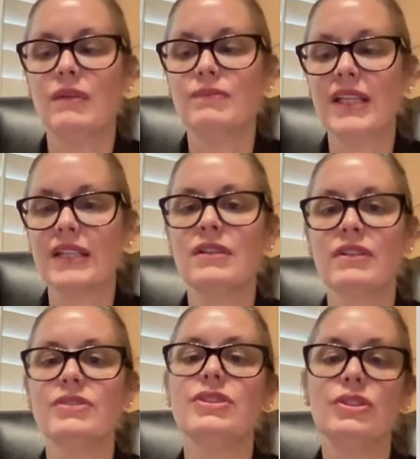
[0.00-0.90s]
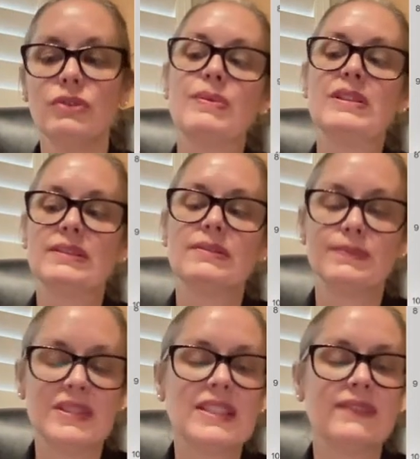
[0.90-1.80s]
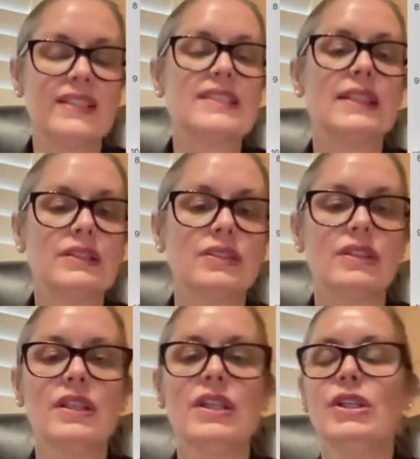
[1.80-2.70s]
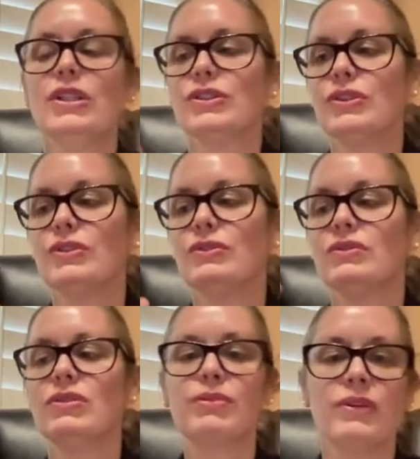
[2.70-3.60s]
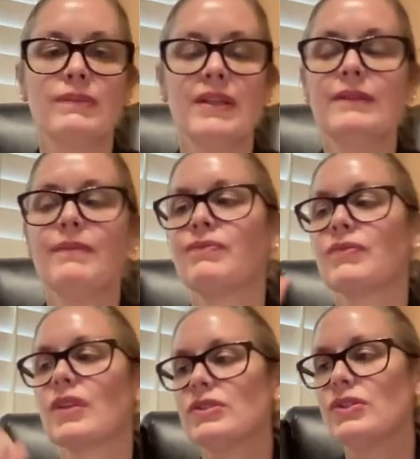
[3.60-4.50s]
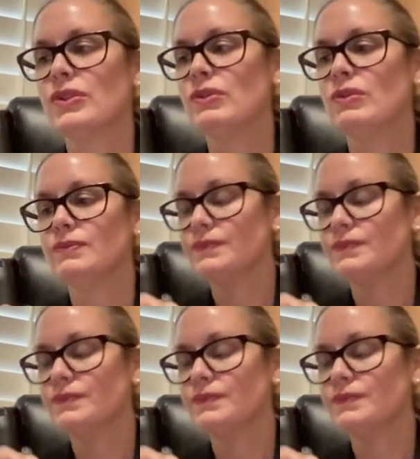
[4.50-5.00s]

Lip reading: technology to a specific standard, to deployment, to